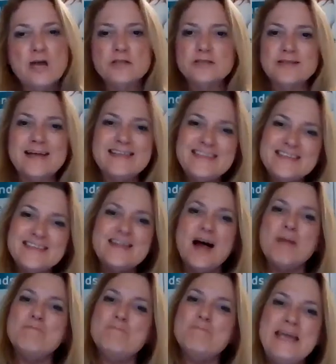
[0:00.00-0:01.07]
So that does
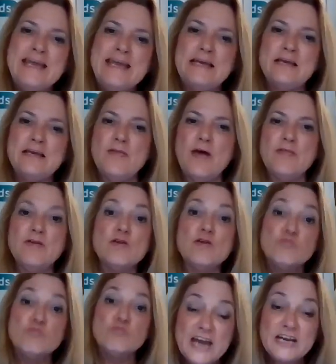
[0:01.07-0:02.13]
not mean that they're
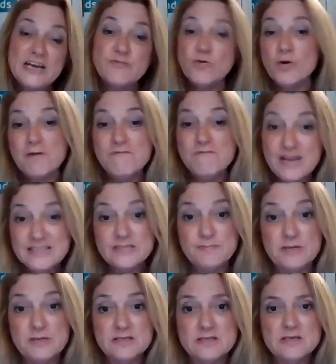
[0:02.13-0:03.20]
ready for
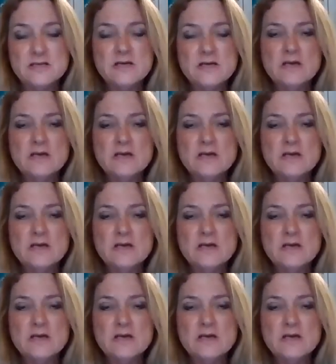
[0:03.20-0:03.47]
investment,